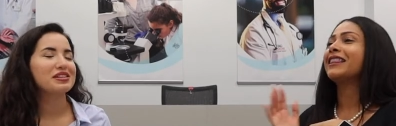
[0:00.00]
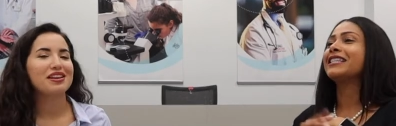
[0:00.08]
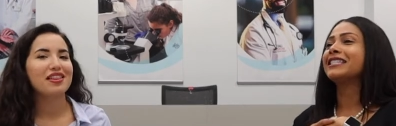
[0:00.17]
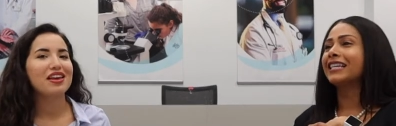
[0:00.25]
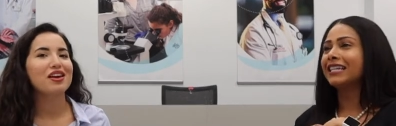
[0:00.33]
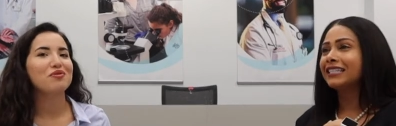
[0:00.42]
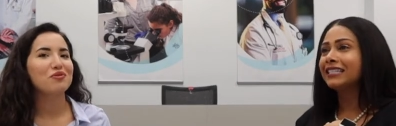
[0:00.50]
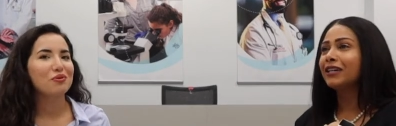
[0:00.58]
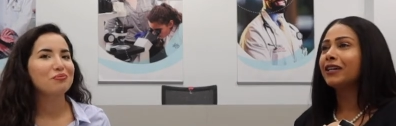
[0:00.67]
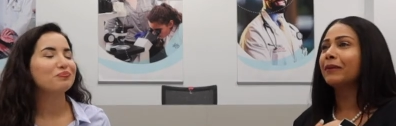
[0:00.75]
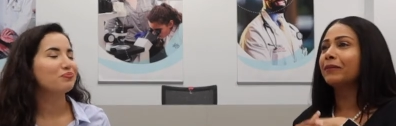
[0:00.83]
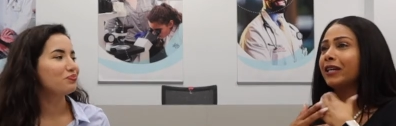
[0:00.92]
Speaker 1: in the
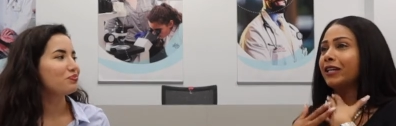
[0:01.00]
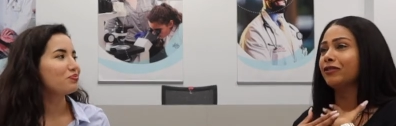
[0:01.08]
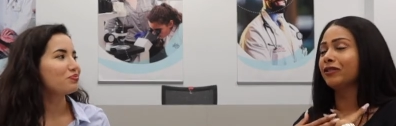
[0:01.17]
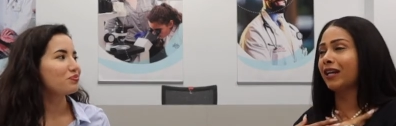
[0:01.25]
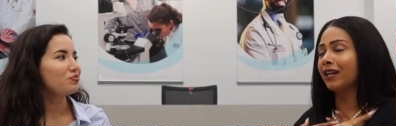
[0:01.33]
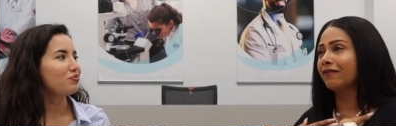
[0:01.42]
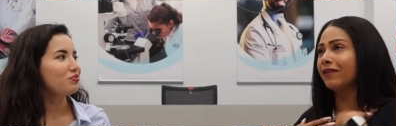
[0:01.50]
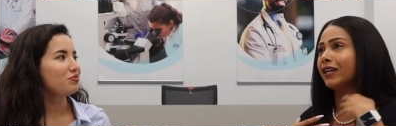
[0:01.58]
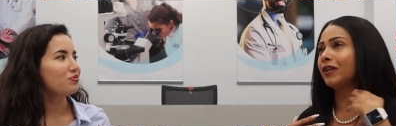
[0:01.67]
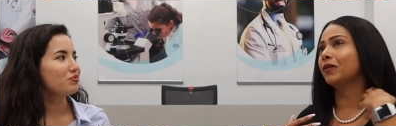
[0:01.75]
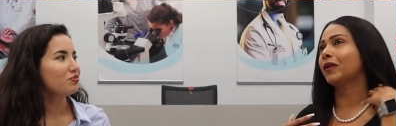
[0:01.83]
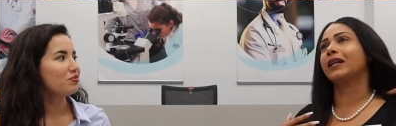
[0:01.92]
secondary application at
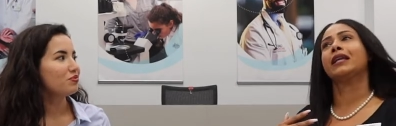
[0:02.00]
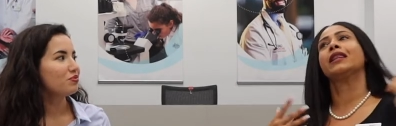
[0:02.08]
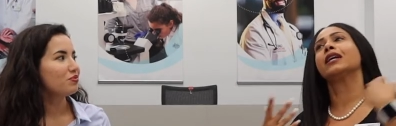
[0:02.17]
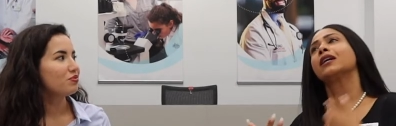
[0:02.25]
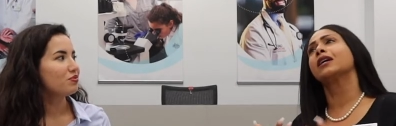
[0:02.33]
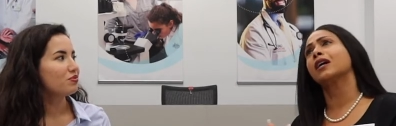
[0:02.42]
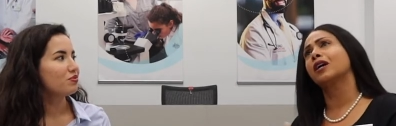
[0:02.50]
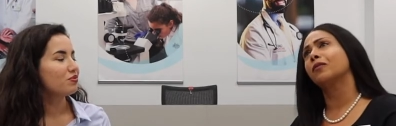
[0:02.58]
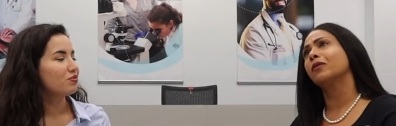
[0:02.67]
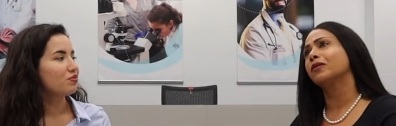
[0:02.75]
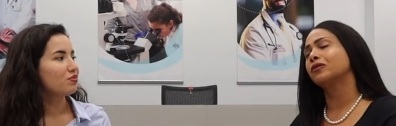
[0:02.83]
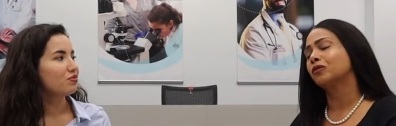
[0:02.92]
FAU, and I think a
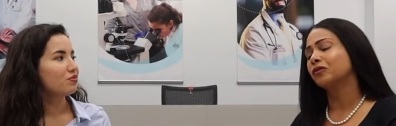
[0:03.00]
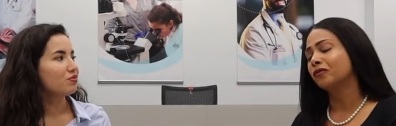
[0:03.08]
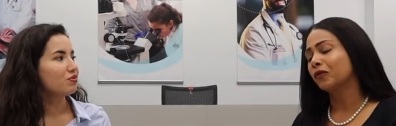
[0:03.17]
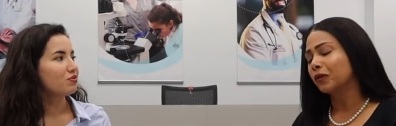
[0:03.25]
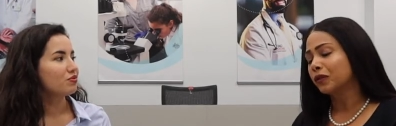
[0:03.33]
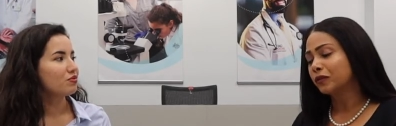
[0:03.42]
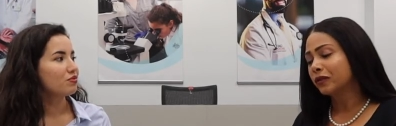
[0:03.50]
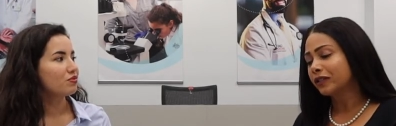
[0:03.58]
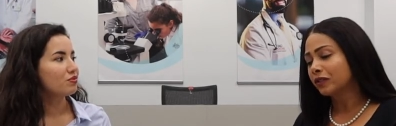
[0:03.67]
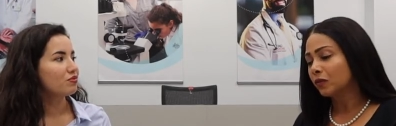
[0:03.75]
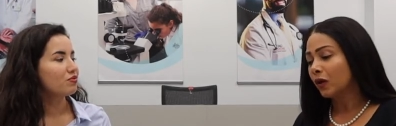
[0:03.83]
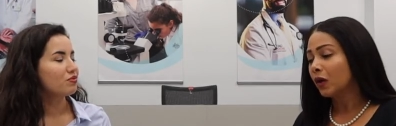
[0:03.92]
couple of the schools in Florida do this
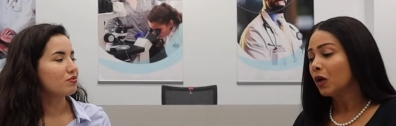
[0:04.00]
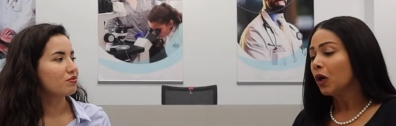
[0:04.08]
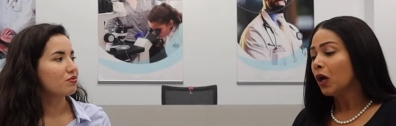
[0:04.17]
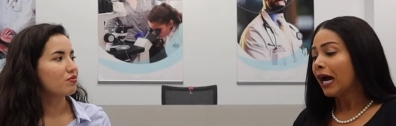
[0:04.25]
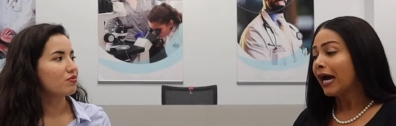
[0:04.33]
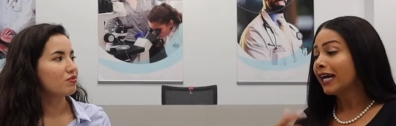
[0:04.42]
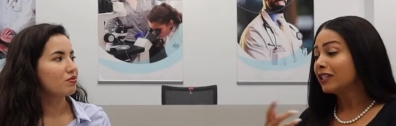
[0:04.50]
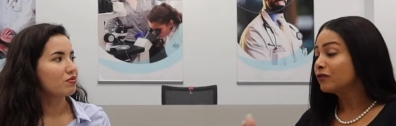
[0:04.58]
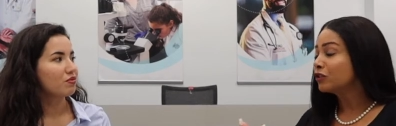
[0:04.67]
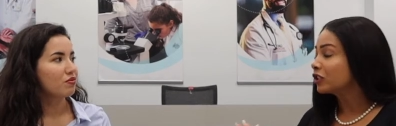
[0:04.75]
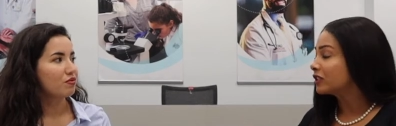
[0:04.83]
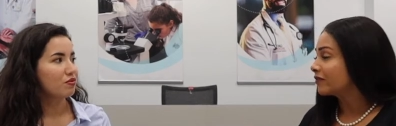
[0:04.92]
as well, I asked for
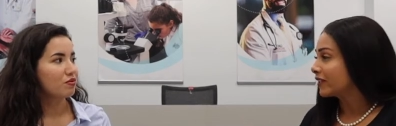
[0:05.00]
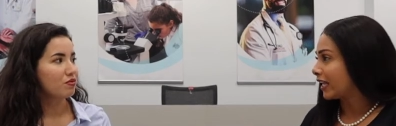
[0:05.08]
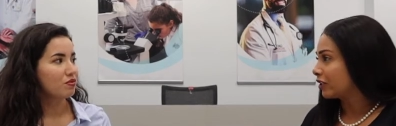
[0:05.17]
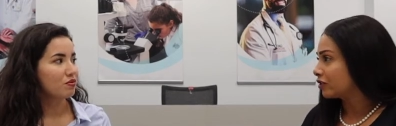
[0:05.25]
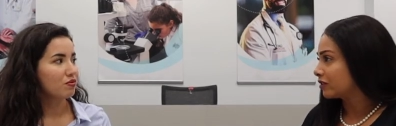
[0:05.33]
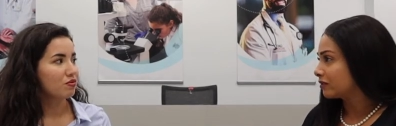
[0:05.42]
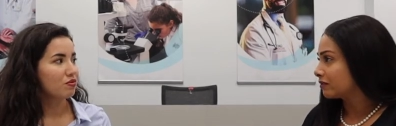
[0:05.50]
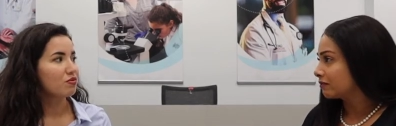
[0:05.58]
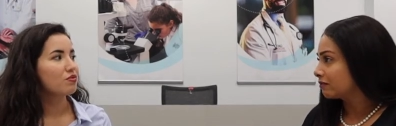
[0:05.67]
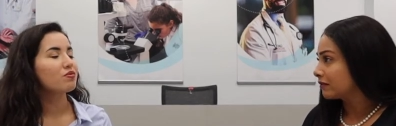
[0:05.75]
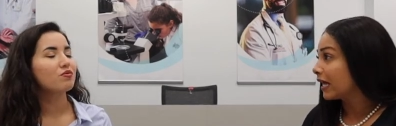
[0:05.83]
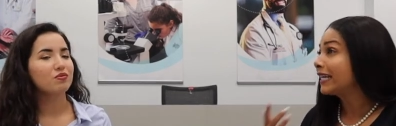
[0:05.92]
justification.
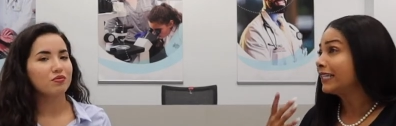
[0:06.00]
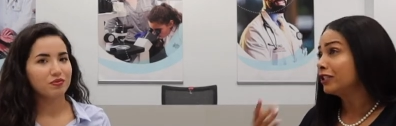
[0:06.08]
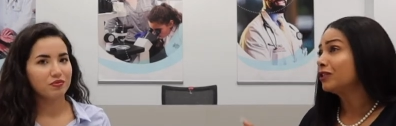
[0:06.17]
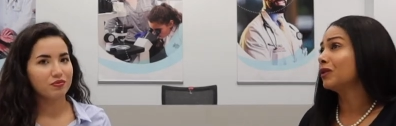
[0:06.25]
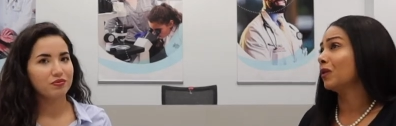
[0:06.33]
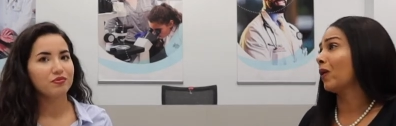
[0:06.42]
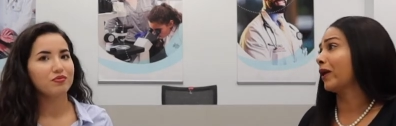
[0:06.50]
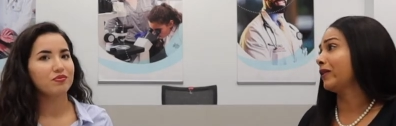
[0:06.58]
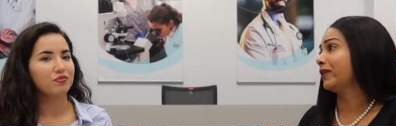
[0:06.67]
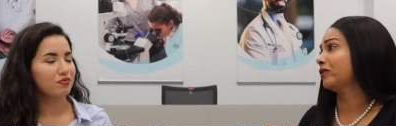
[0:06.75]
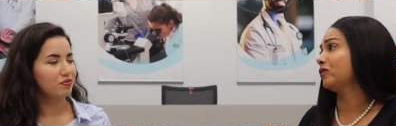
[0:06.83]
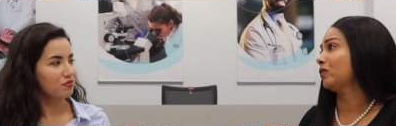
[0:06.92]
I need to know why you
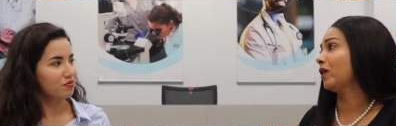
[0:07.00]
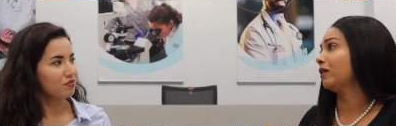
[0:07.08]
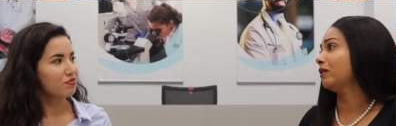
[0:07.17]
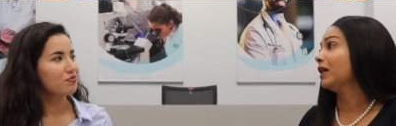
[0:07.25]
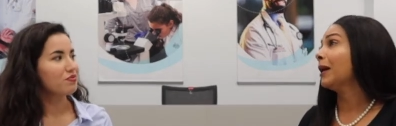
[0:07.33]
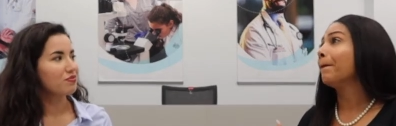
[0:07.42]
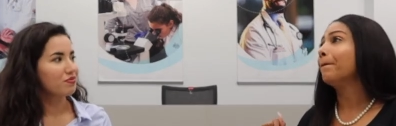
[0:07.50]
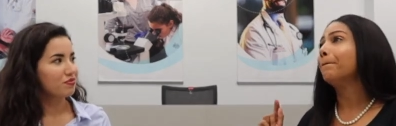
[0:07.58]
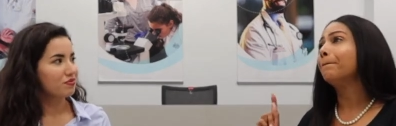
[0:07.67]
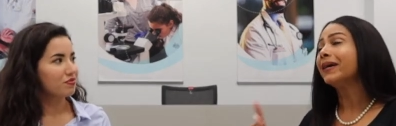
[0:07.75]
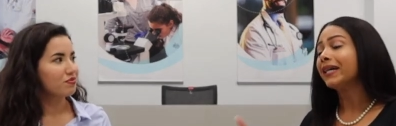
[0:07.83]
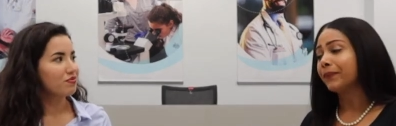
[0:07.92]
didn't do well.
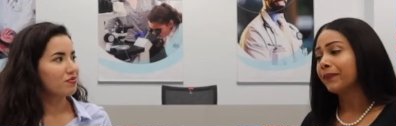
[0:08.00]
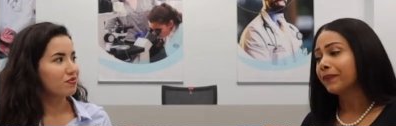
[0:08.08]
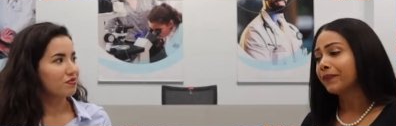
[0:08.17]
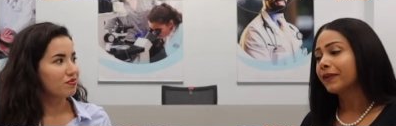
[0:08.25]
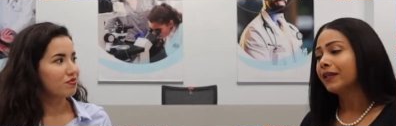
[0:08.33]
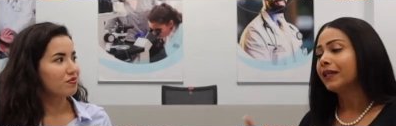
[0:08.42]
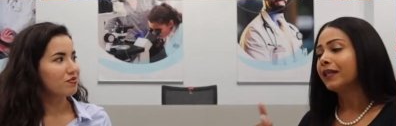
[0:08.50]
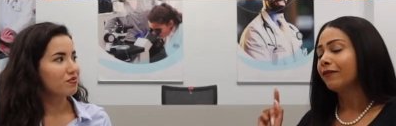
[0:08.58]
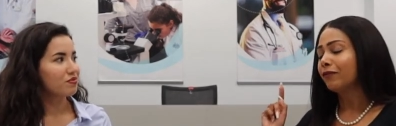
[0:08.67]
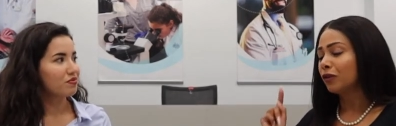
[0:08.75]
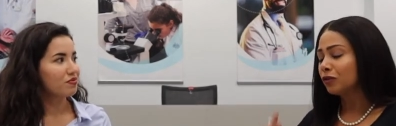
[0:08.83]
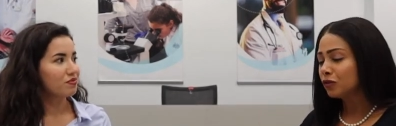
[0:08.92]
But
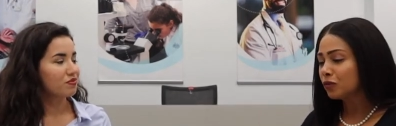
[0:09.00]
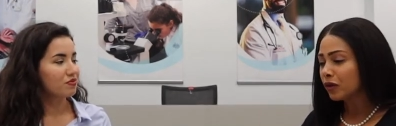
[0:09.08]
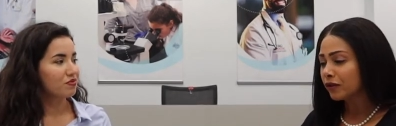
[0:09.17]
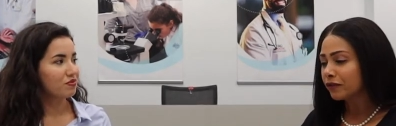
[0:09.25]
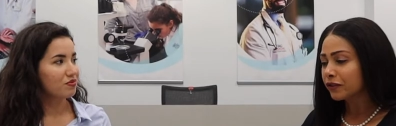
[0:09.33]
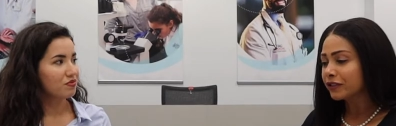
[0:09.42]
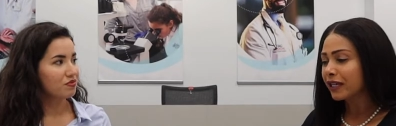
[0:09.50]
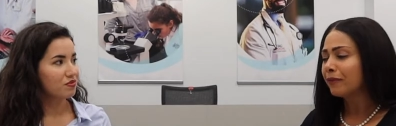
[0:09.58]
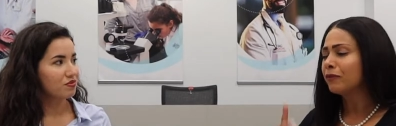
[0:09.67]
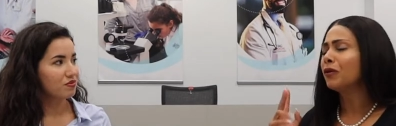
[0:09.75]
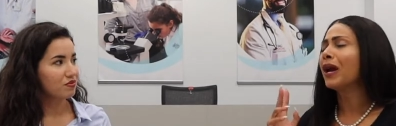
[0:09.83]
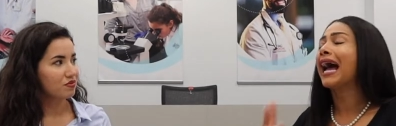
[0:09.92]
if you don't do well the first time,
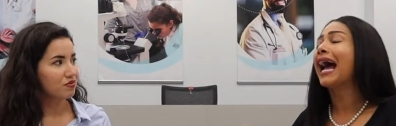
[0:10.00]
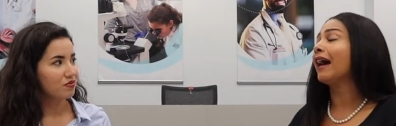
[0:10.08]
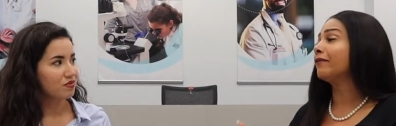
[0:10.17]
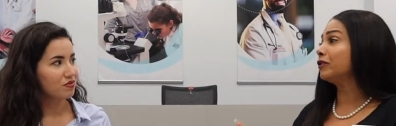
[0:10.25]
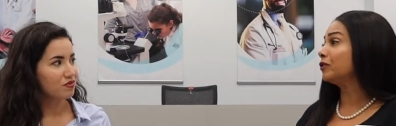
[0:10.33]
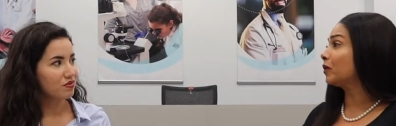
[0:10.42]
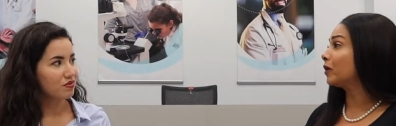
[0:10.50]
you have to do